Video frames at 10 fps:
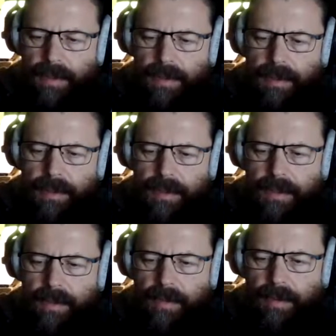
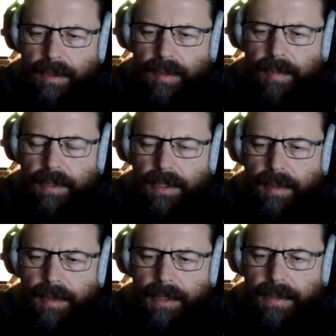scroll up a
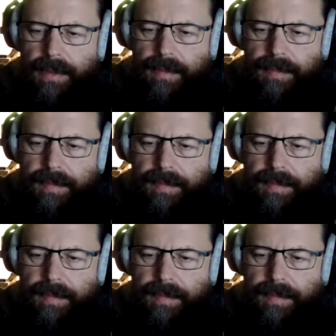little bit.